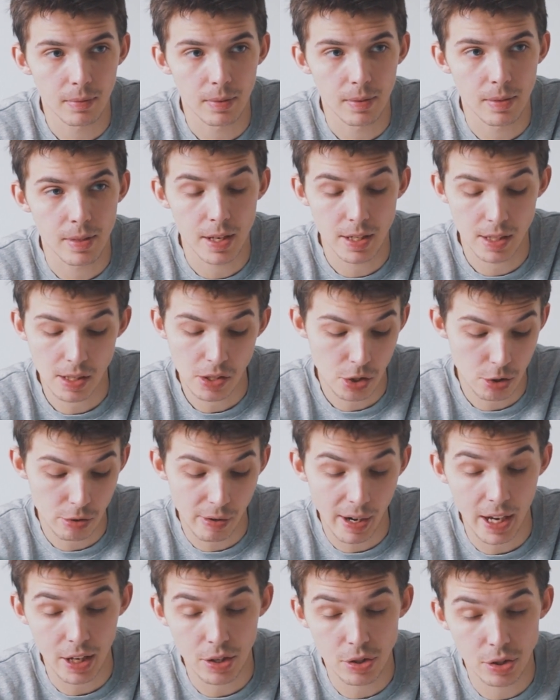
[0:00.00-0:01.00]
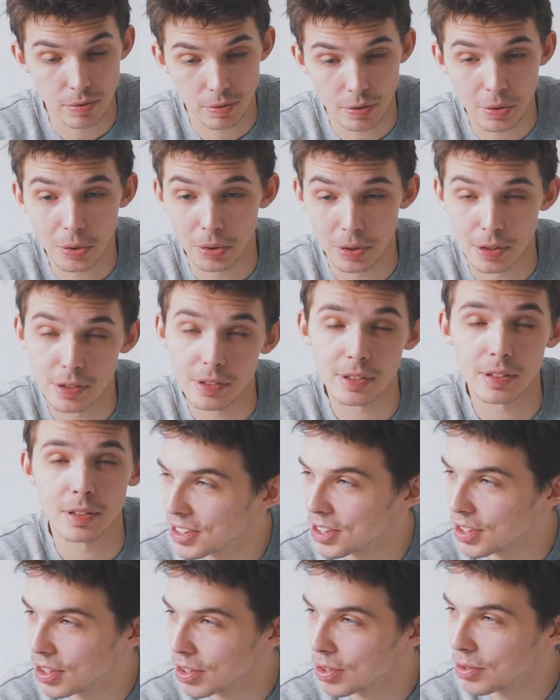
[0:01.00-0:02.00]
this is trash, of course.
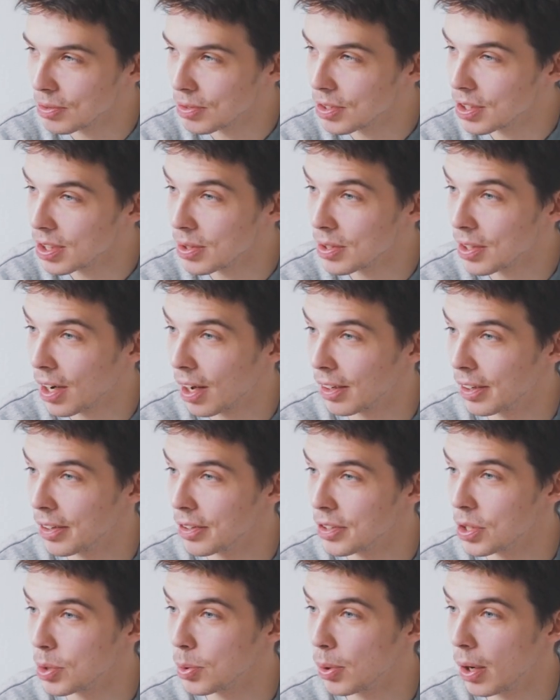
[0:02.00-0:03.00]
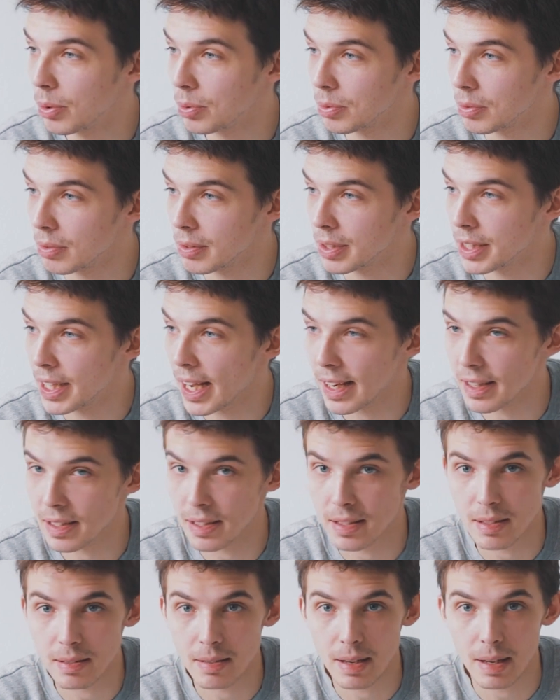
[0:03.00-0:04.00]
$2, you won't
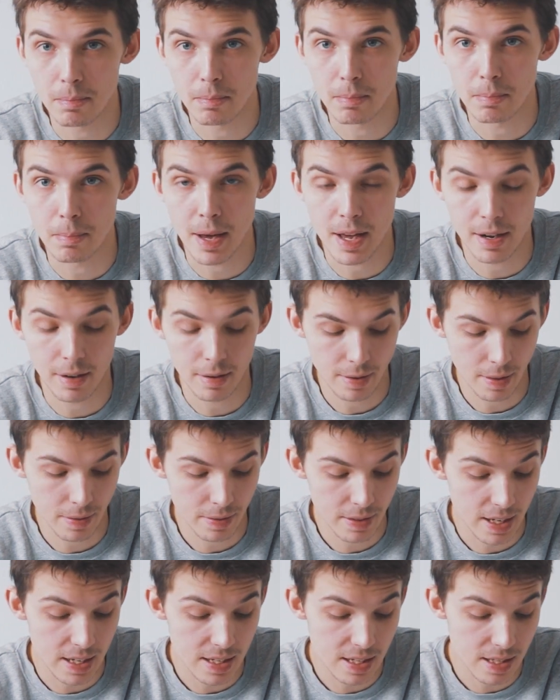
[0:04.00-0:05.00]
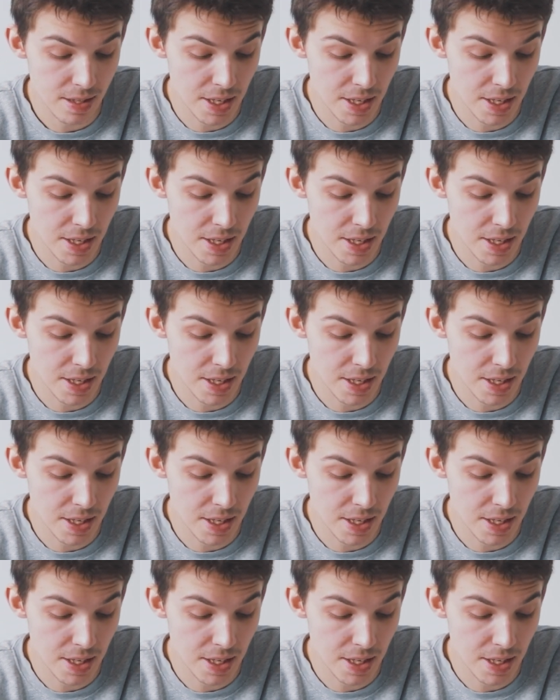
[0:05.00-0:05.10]
get better than this.